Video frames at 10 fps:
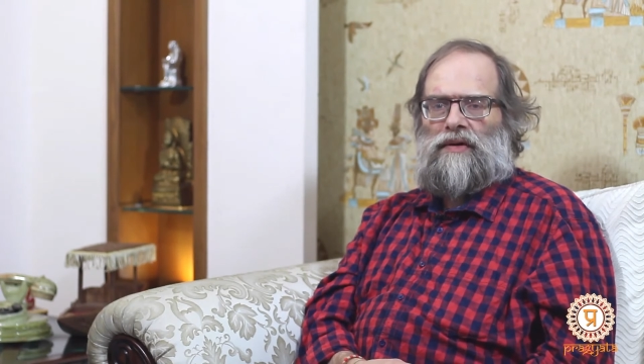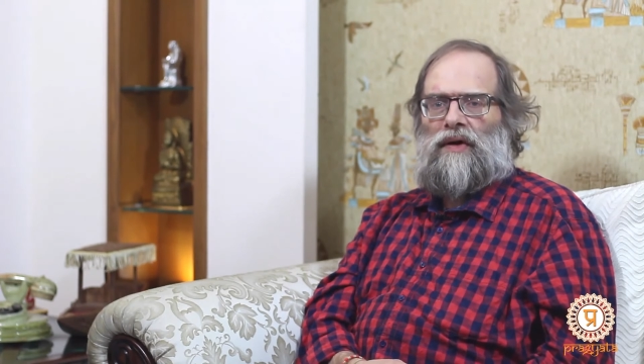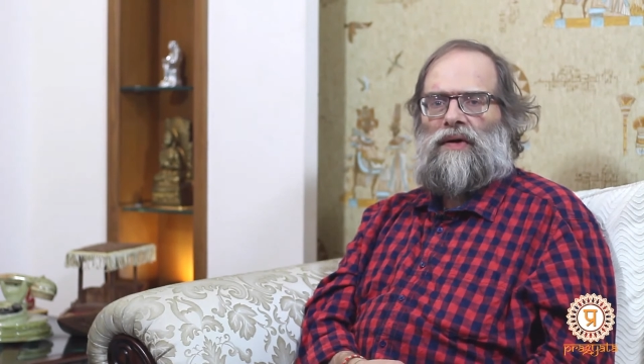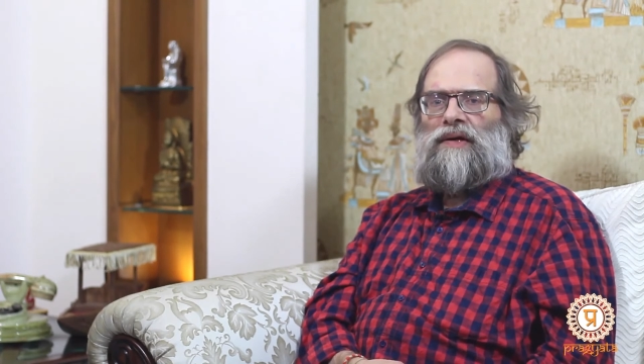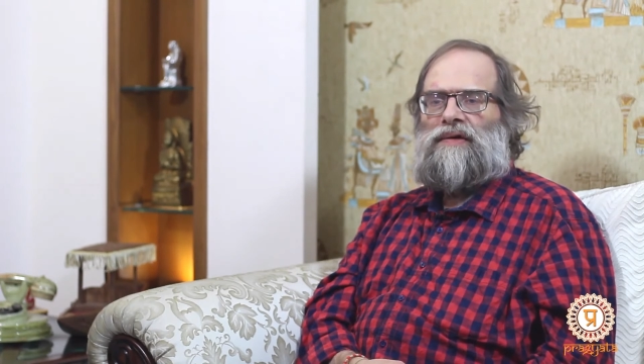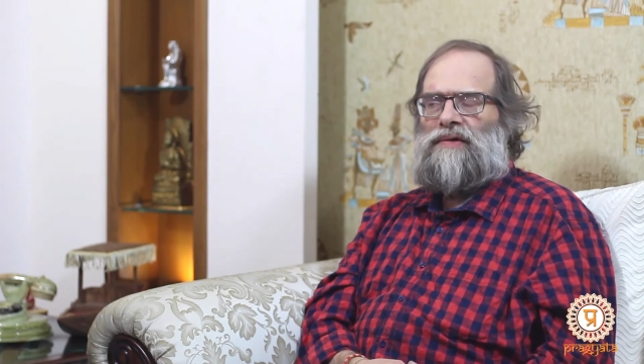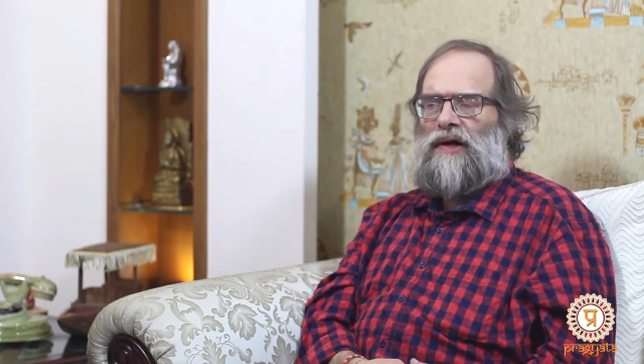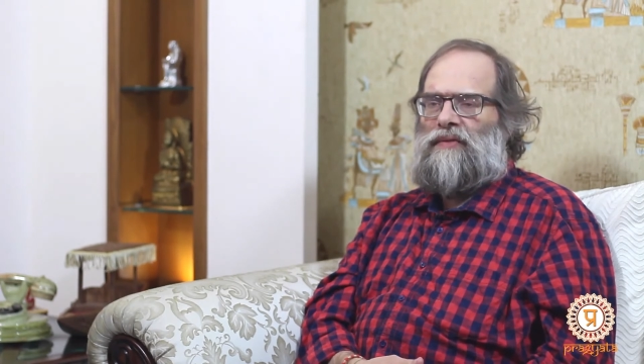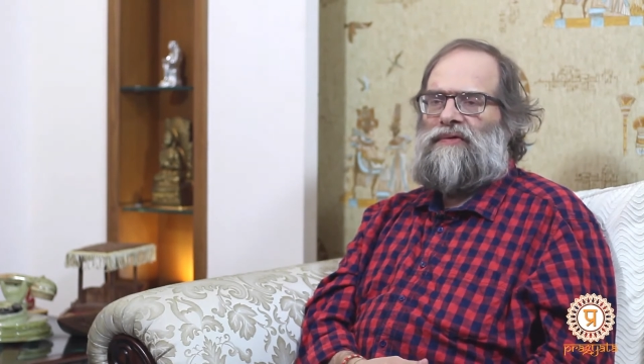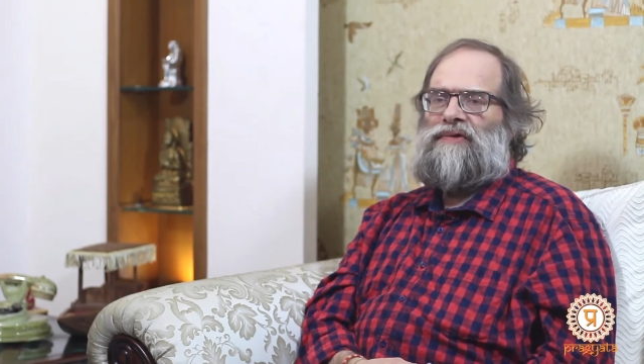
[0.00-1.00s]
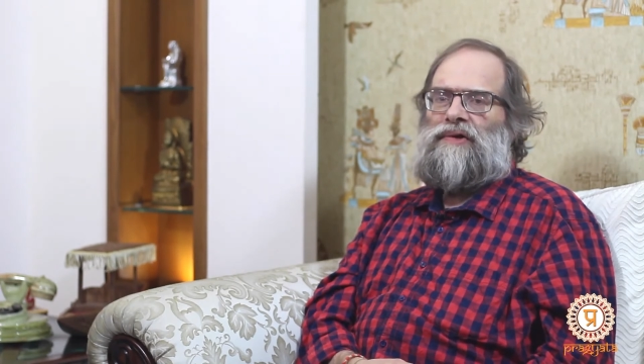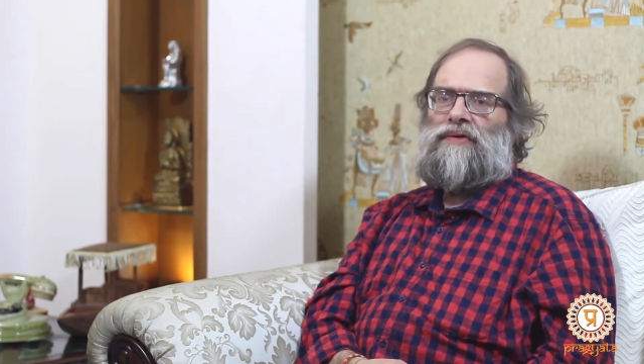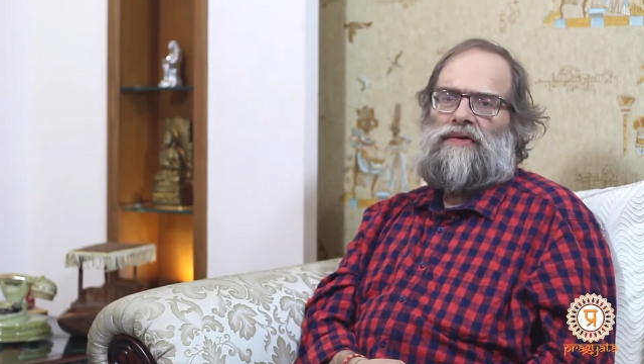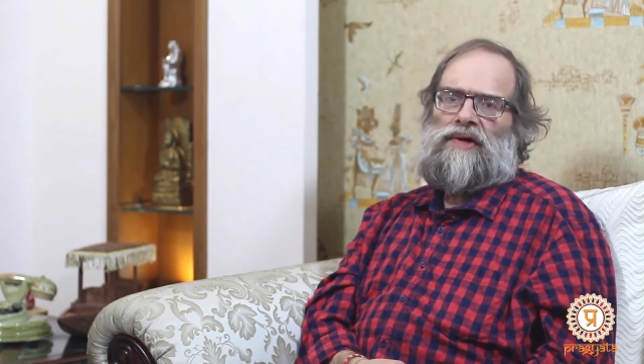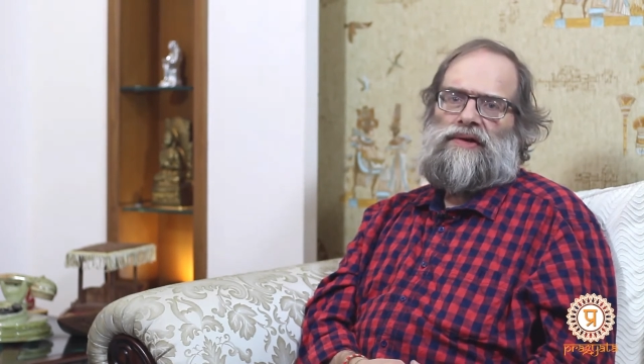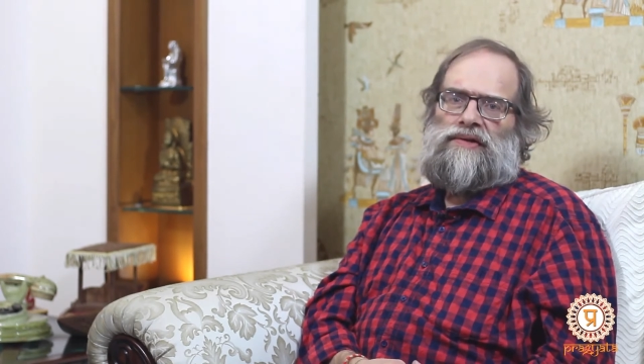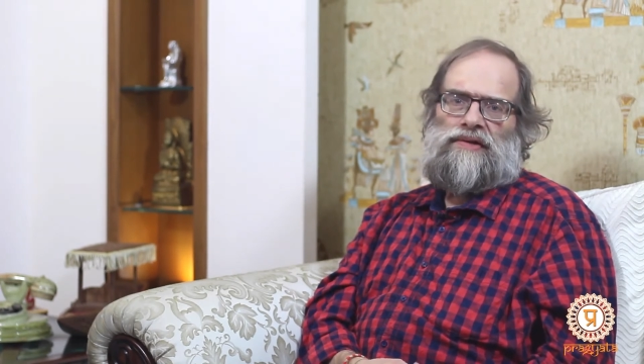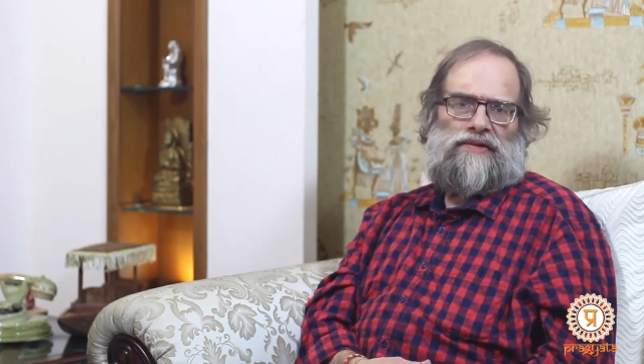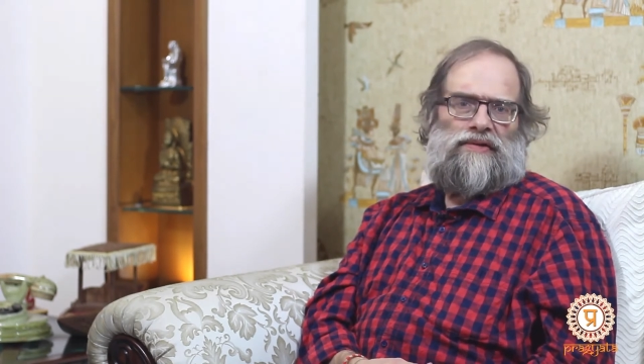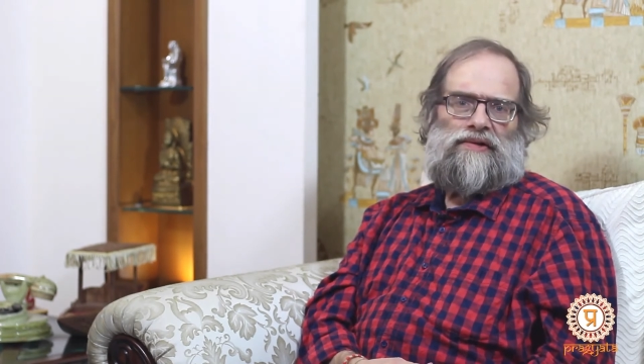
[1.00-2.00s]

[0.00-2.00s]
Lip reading: Now, at the time of decolonization,